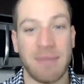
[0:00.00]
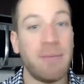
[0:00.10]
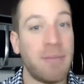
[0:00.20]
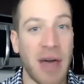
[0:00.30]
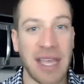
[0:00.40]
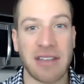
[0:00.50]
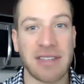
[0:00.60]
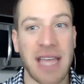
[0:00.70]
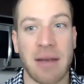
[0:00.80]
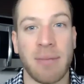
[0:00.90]
like you
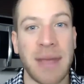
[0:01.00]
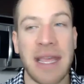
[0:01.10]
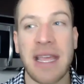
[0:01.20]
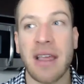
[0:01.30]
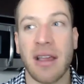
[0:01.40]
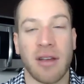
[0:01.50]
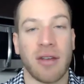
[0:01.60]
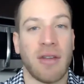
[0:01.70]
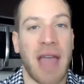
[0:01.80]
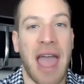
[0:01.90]
said,
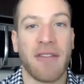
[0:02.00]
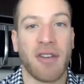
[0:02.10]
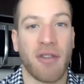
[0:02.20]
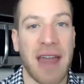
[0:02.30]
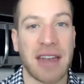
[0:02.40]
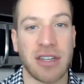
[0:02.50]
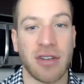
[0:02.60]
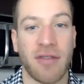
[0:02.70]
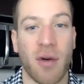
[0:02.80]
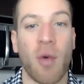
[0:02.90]
have
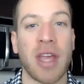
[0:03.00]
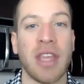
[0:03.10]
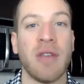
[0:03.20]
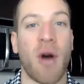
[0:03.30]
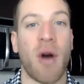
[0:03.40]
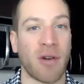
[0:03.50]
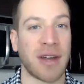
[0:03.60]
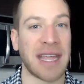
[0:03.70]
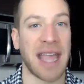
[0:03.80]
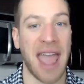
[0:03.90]
gratitude for what you
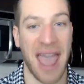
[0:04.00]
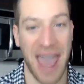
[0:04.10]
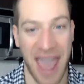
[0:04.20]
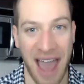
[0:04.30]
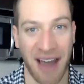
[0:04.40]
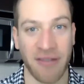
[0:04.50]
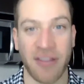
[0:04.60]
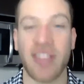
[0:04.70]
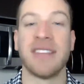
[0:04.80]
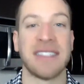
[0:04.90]
already have,
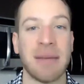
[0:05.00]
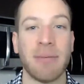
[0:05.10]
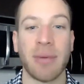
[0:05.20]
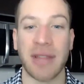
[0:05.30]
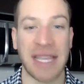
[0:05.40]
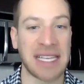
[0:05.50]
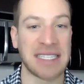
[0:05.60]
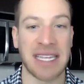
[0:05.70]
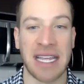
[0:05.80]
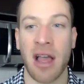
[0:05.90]
the simple,
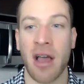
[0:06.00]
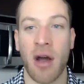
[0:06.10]
easy,